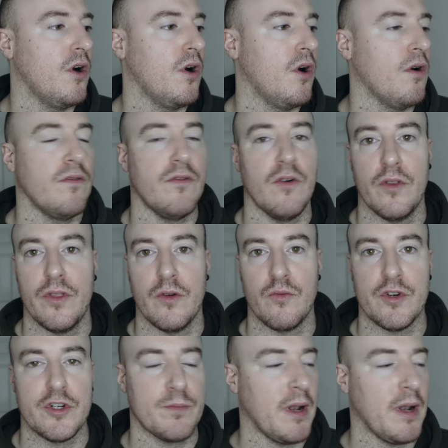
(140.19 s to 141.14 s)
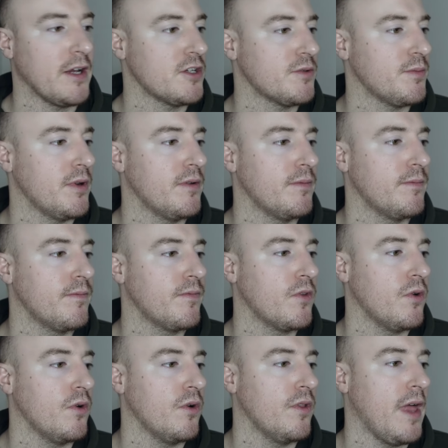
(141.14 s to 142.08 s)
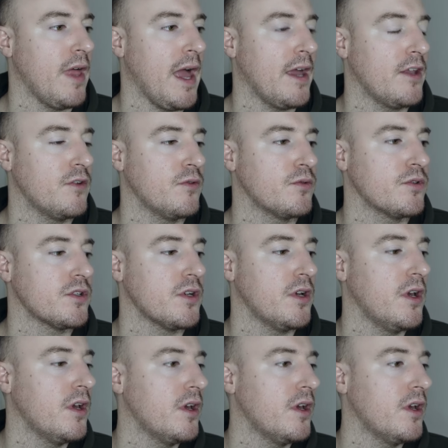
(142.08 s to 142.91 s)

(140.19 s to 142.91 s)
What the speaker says: off on the wrist placement or the handles.